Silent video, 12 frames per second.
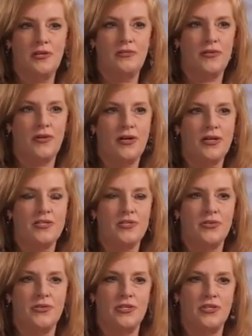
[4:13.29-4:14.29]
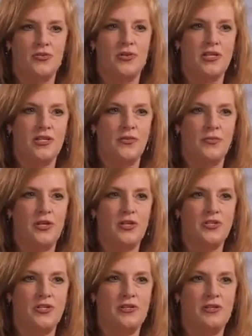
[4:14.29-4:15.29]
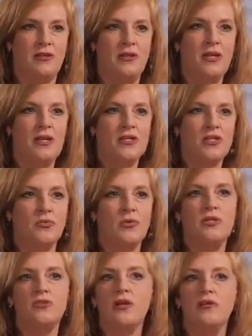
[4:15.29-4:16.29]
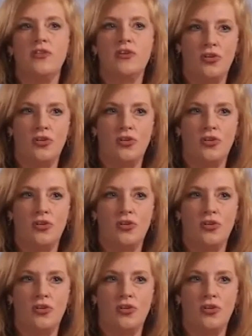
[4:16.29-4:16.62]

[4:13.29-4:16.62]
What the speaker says: for us during this transformation to really drive the